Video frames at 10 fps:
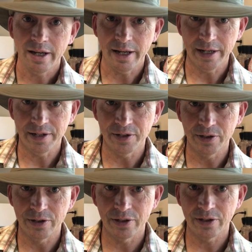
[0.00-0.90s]

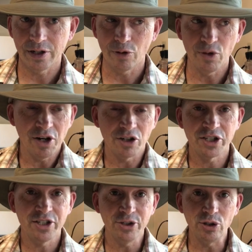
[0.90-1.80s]
And we are
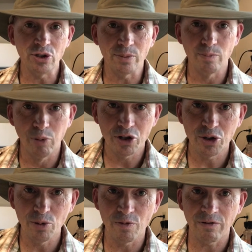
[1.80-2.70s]
still
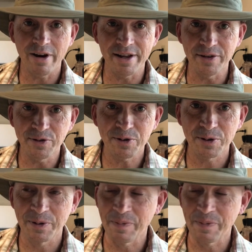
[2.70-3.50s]
booktube friends